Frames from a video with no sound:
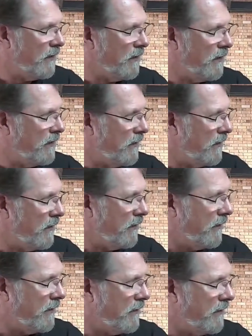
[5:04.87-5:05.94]

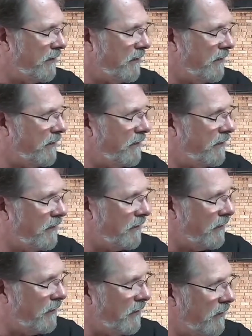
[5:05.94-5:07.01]

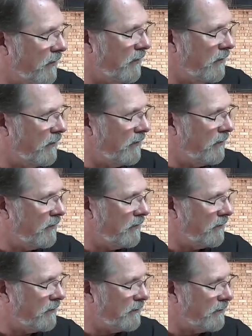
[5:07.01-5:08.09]

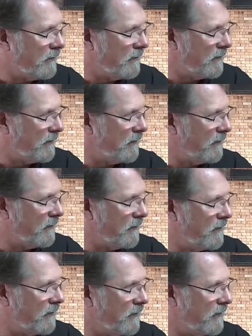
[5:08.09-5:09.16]

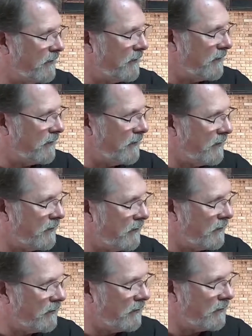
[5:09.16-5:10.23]

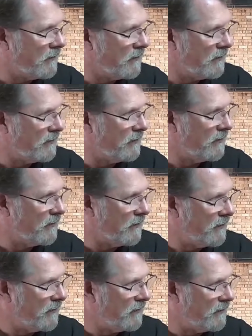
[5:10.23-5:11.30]

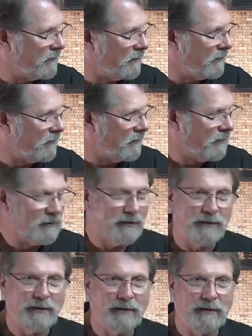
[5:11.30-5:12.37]

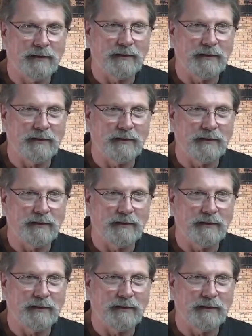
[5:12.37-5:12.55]
This person isn't speaking.